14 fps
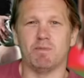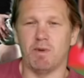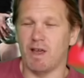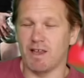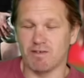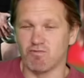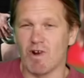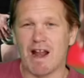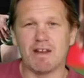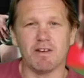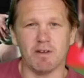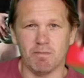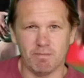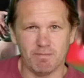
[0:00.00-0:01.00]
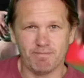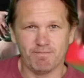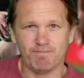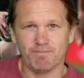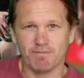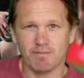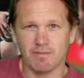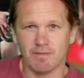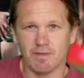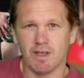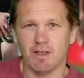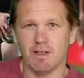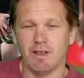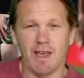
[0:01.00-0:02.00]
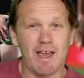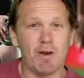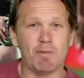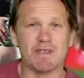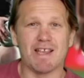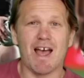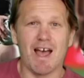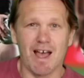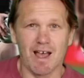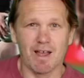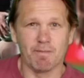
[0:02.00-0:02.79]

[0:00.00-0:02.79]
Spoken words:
is random. How bizarre